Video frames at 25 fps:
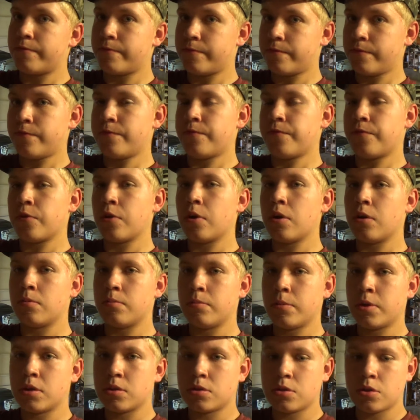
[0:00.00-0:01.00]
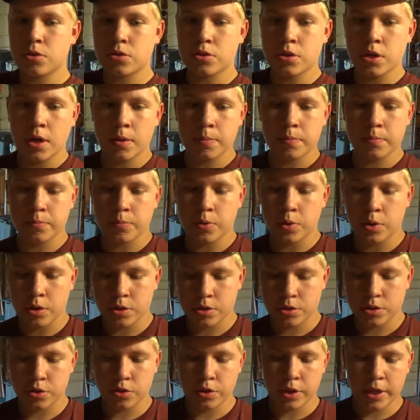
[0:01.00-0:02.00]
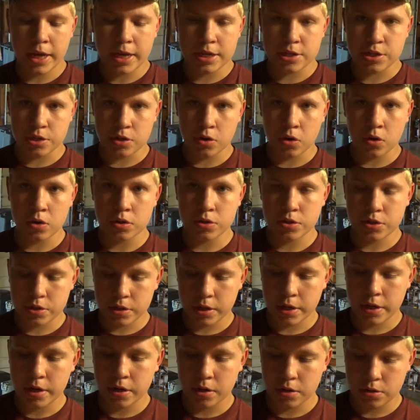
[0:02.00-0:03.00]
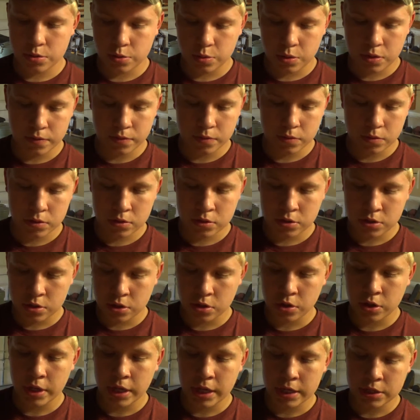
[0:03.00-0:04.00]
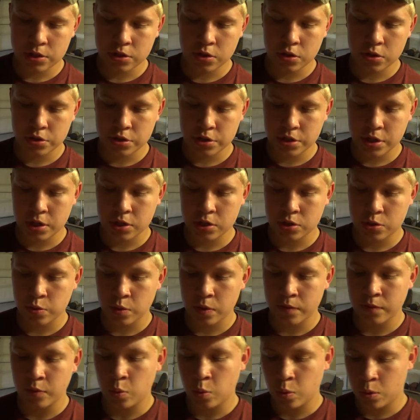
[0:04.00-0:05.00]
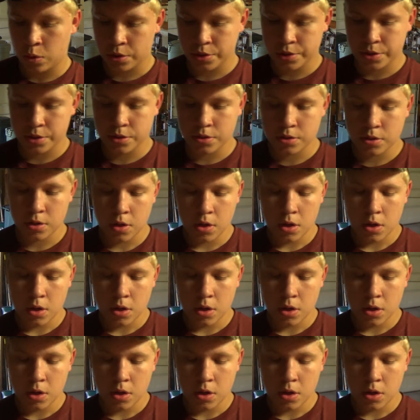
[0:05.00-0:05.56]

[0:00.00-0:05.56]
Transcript: from Minnesota Trapping Products, so they actually are snare swivel, so they actually are snare swivel washers.